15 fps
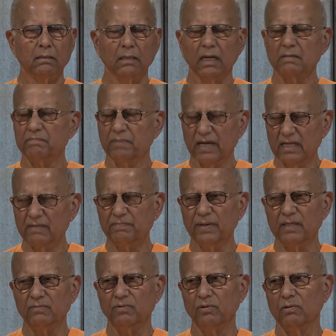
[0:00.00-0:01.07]
and very
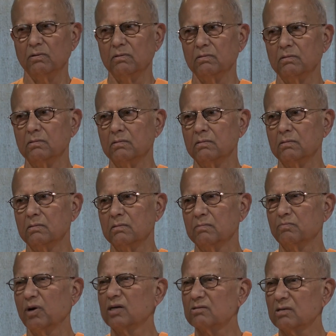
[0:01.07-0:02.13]
painful,
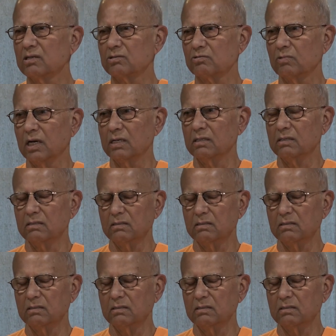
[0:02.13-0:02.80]
poisonous one.